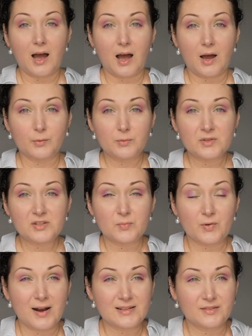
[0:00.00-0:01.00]
I wouldn't be
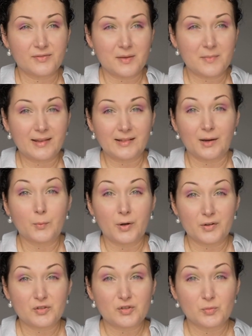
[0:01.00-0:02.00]
surprised if I made like
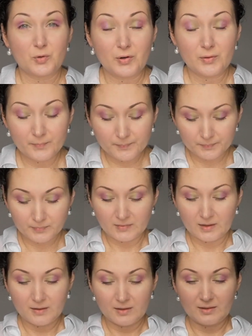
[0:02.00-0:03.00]
1 or 2 more.
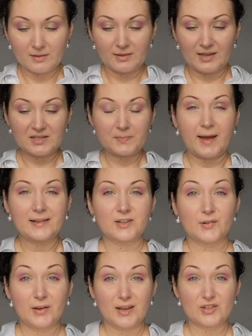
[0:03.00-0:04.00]
This
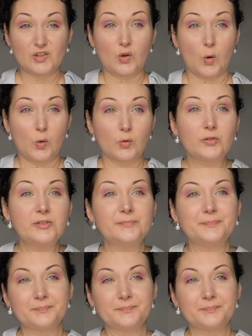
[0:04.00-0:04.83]
pattern is gold.